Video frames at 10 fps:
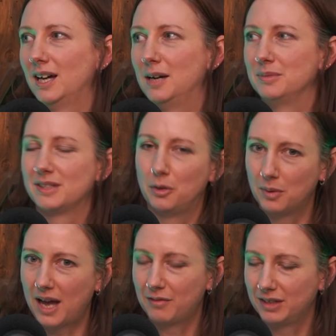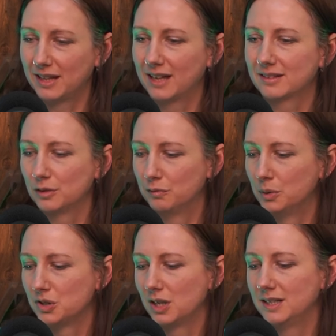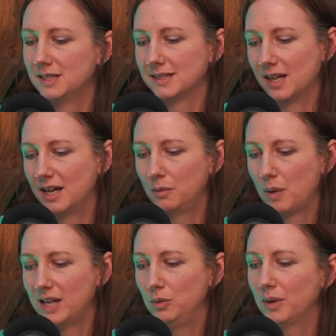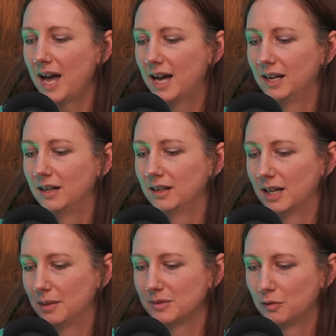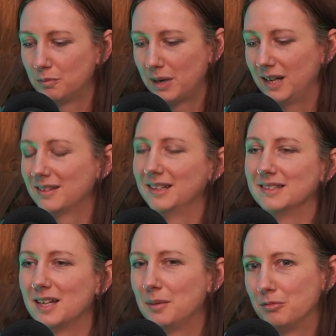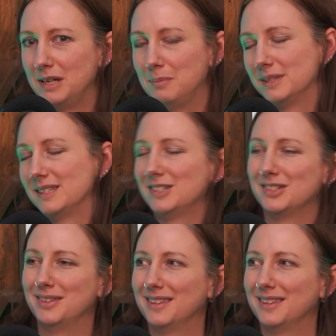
So having that sort of modular design where you can sort of break things up, reposition